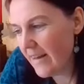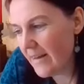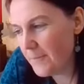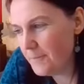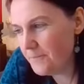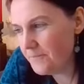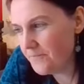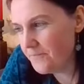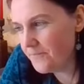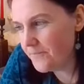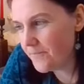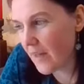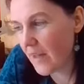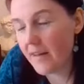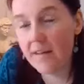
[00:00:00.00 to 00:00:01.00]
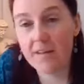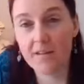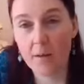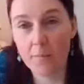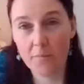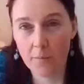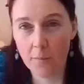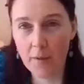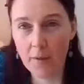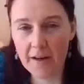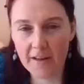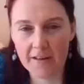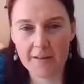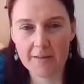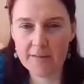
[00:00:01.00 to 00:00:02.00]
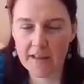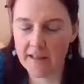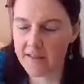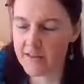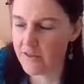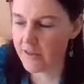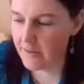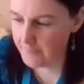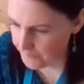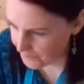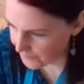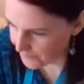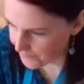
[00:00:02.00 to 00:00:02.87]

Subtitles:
And had come from America, actually.